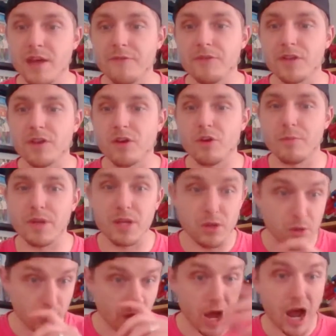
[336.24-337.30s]
definitely going to
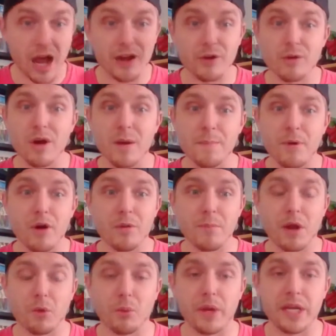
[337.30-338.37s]
be higher up
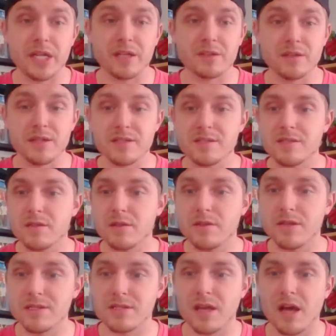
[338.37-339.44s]
on my reading list
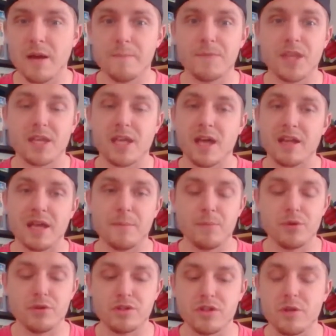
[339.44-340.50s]
this time. It kind of
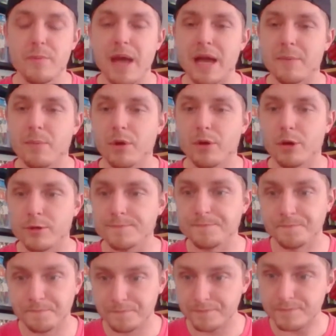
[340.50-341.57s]
got pushed to the back burner.
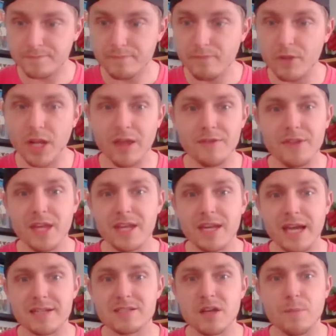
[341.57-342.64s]
And then
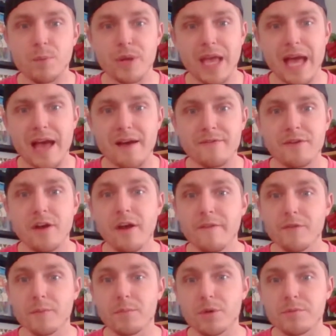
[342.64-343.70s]
next up we have
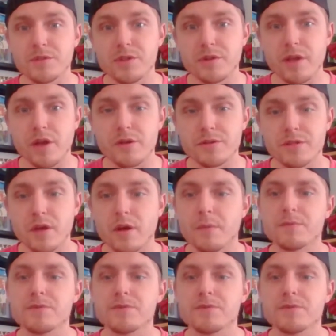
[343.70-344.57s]
from Boom Studios.